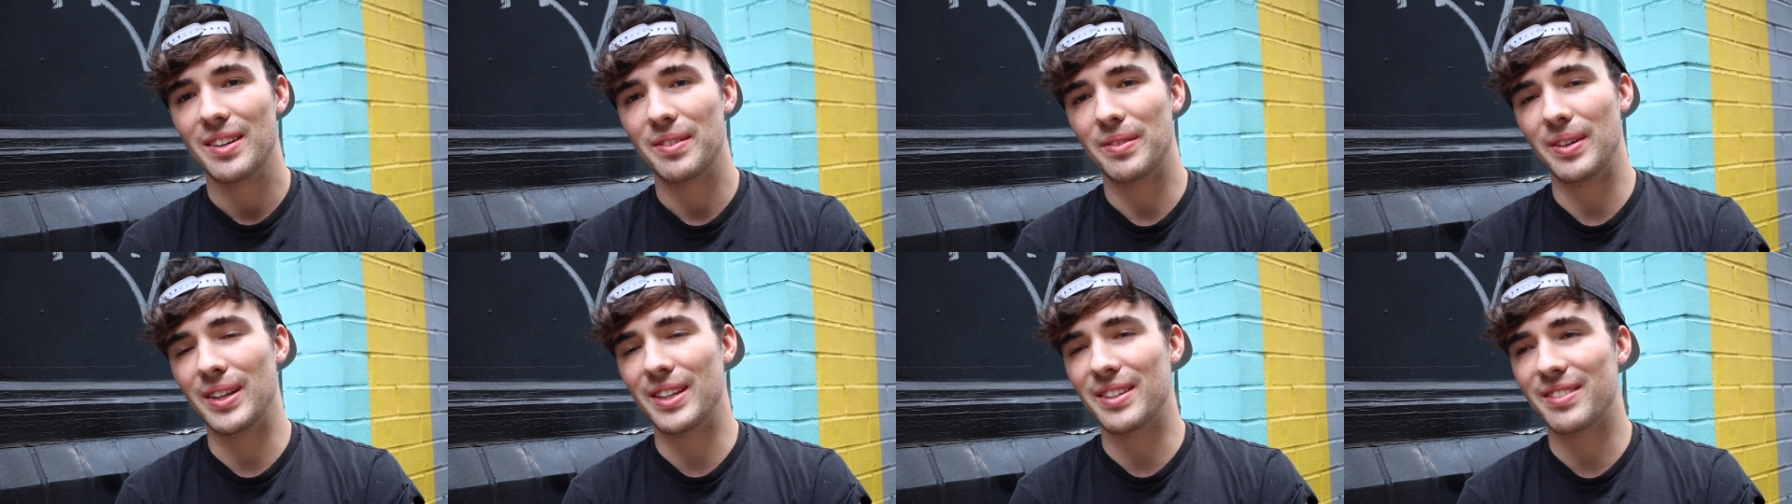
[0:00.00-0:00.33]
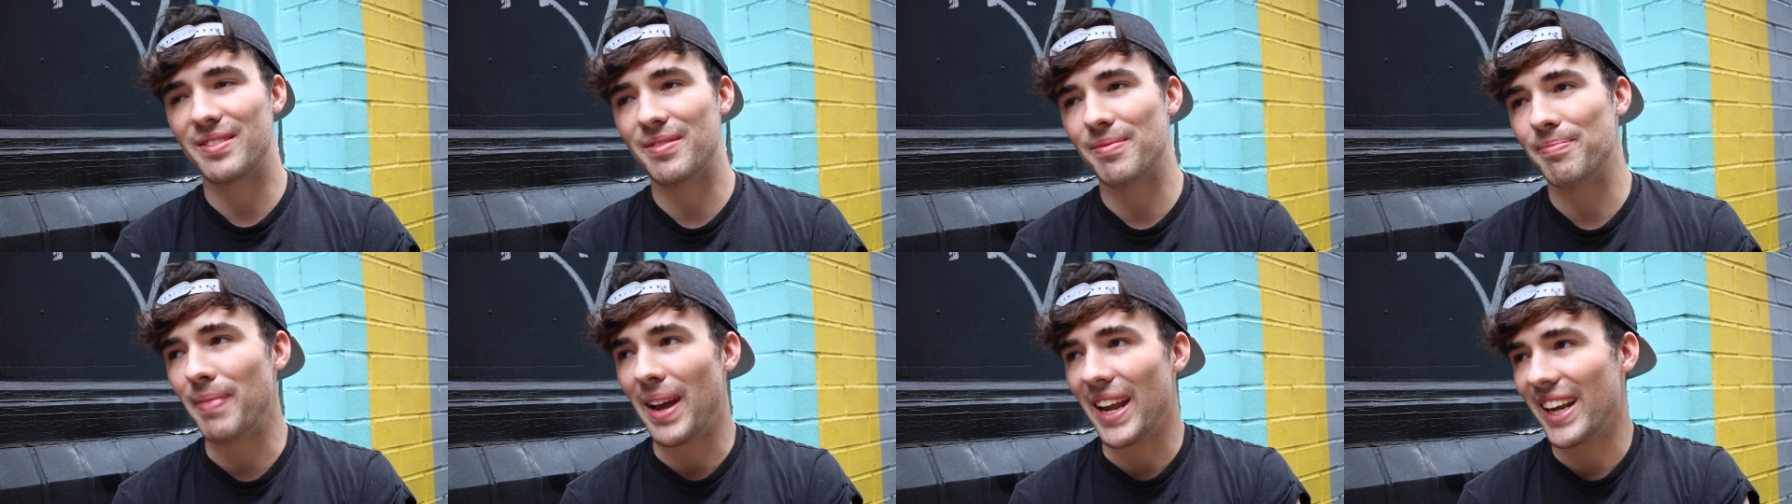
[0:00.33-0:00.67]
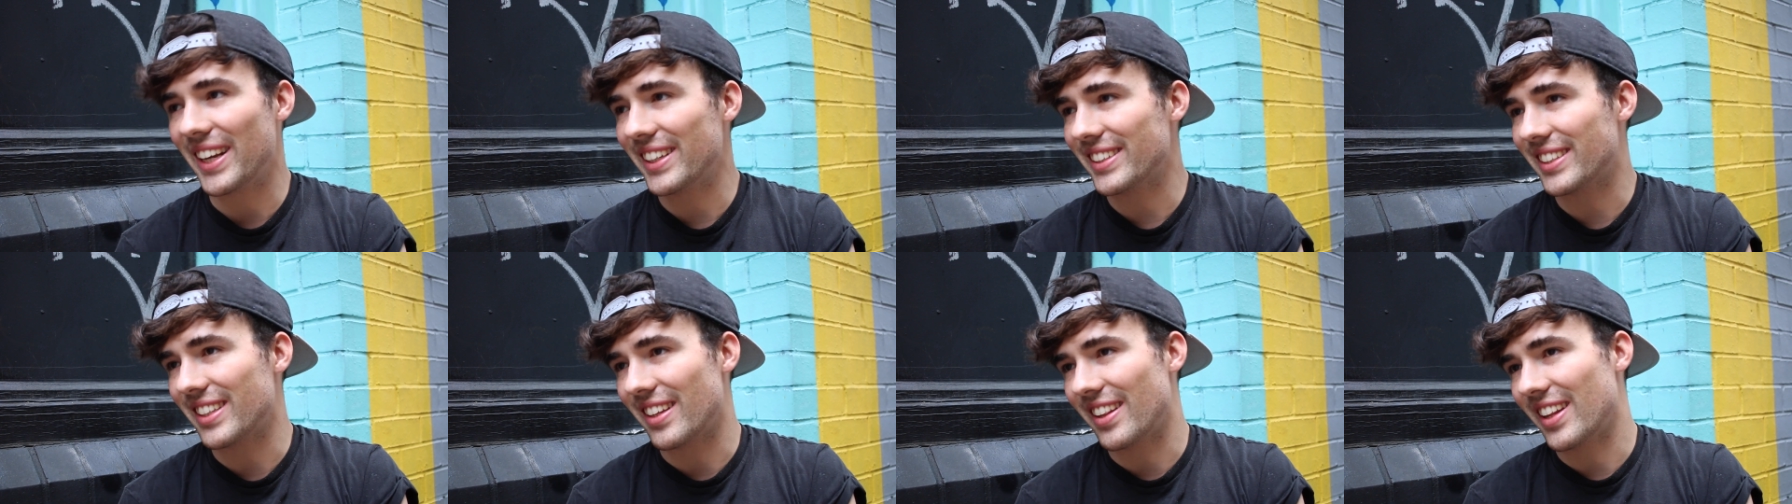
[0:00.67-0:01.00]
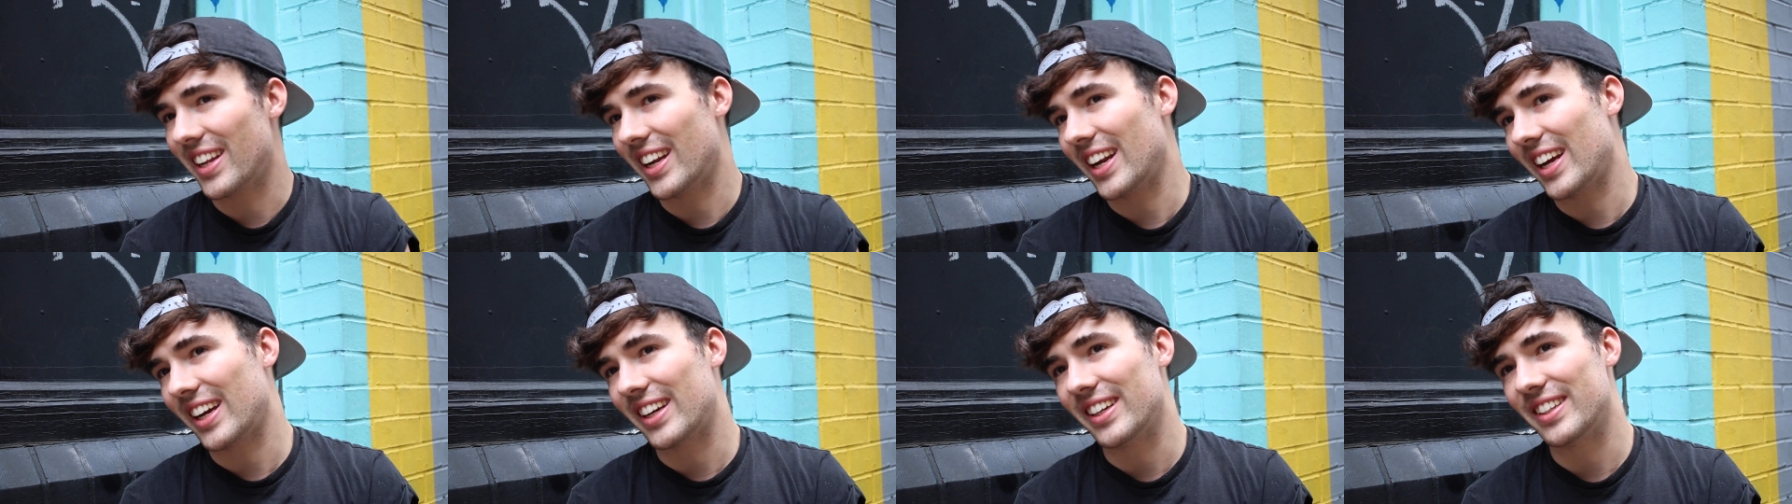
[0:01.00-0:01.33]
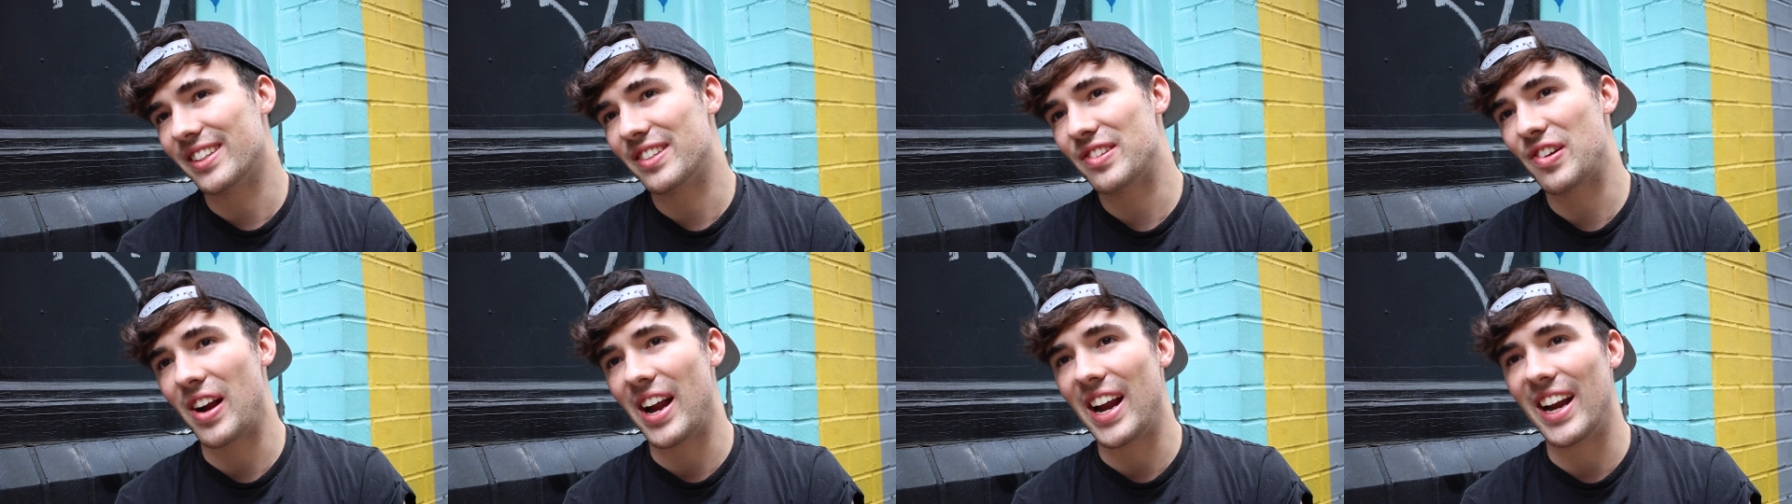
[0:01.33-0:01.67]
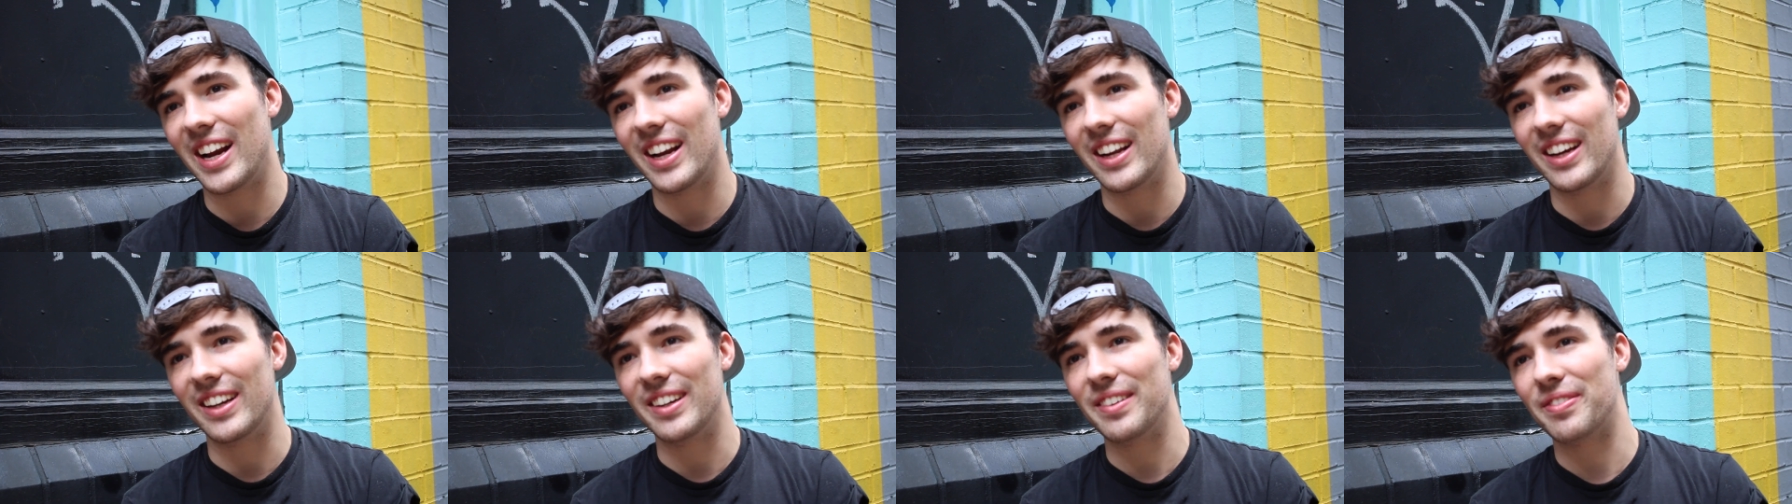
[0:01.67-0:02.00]
We'd make something like a
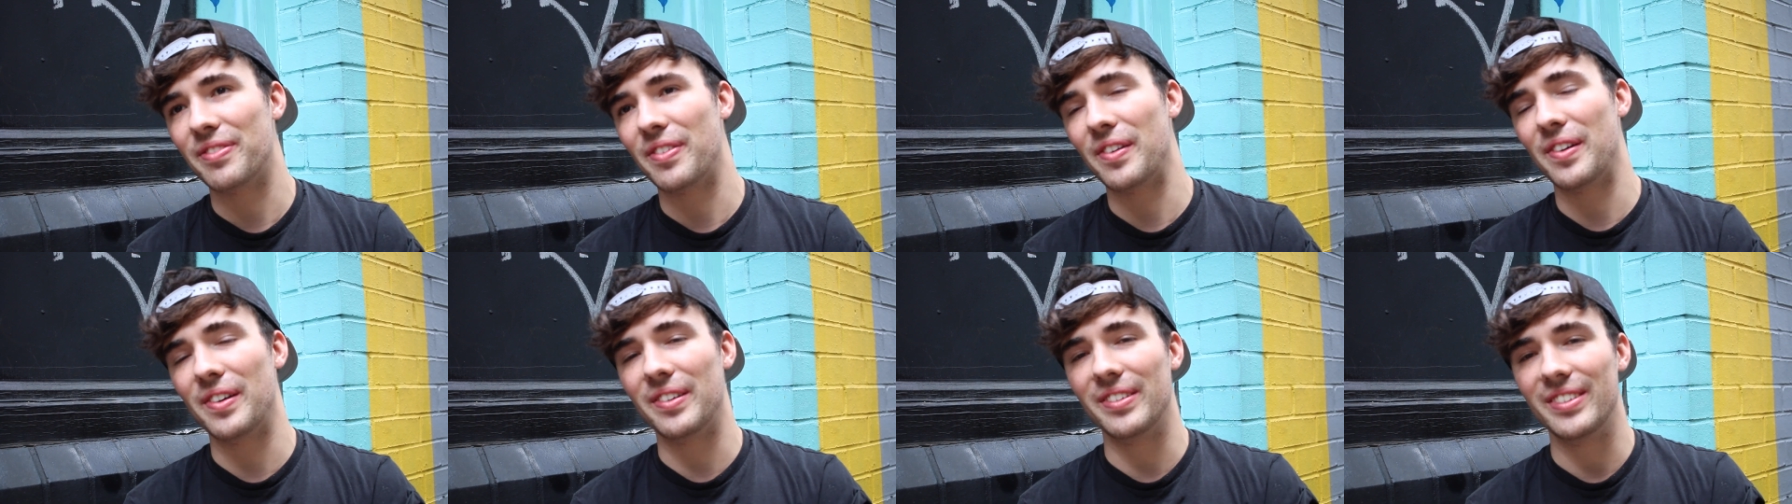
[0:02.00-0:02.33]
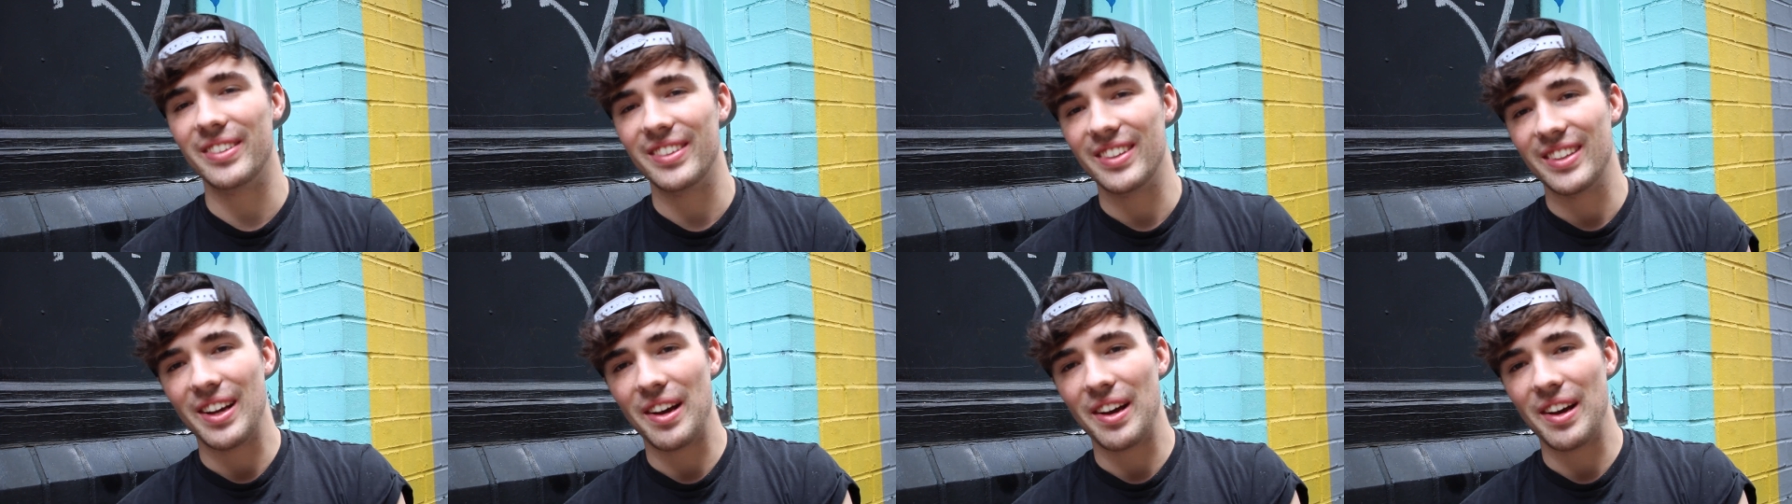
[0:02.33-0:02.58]
trailer for